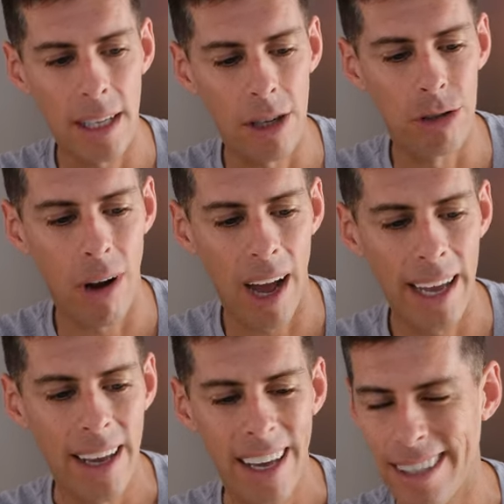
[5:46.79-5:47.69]
in the
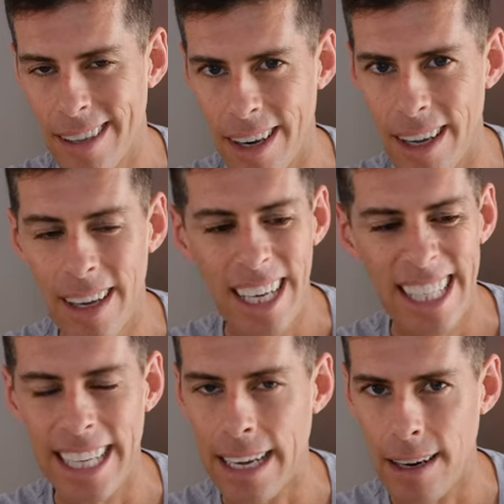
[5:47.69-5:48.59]
dry, it's gonna
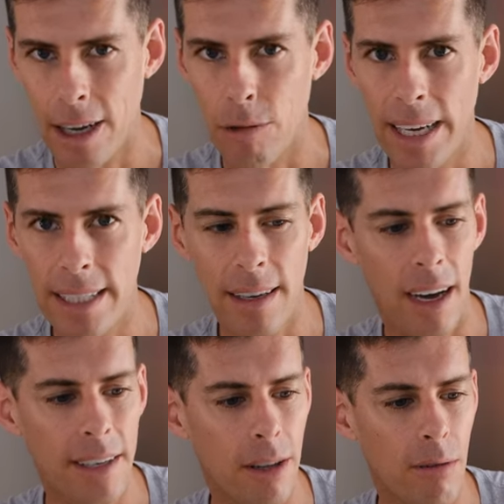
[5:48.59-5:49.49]
stick like a race
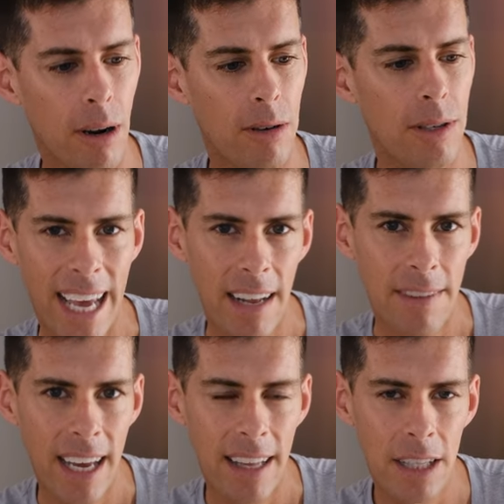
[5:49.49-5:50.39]
car to the road. And I've
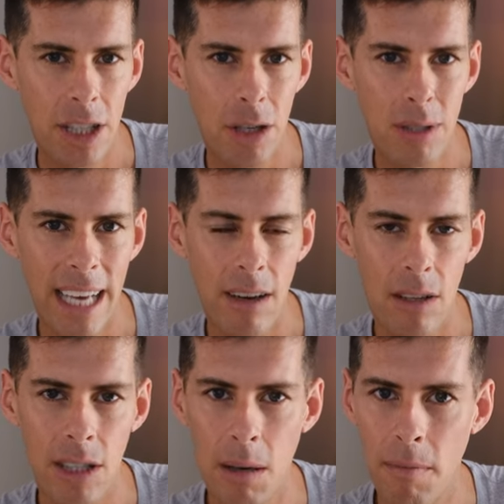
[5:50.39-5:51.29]
taken these shoes out
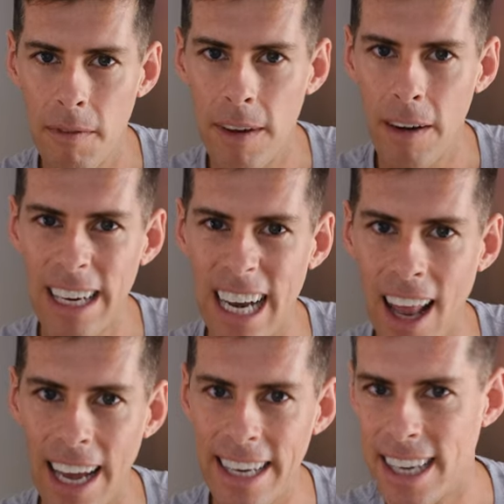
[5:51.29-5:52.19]
on some very
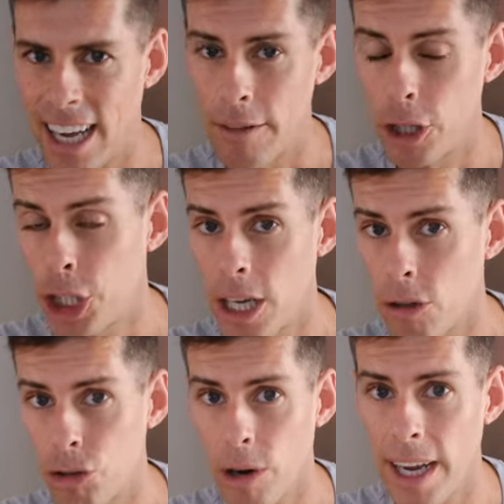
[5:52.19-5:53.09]
light kind of
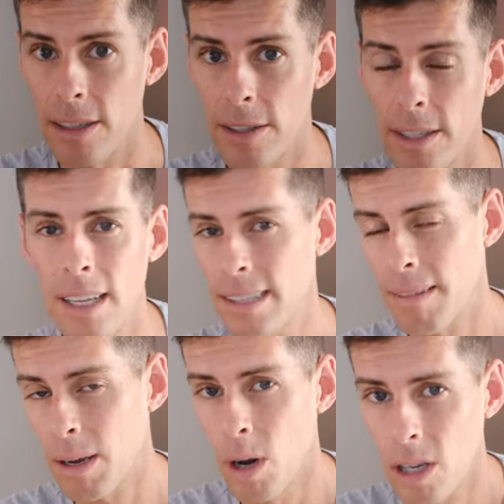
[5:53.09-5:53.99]
shell trails, and
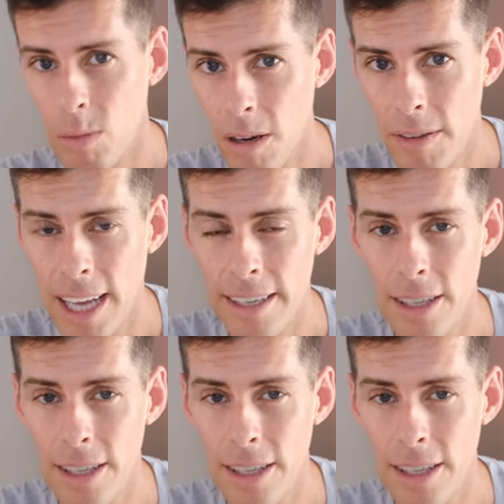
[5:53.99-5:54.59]
they worked well for that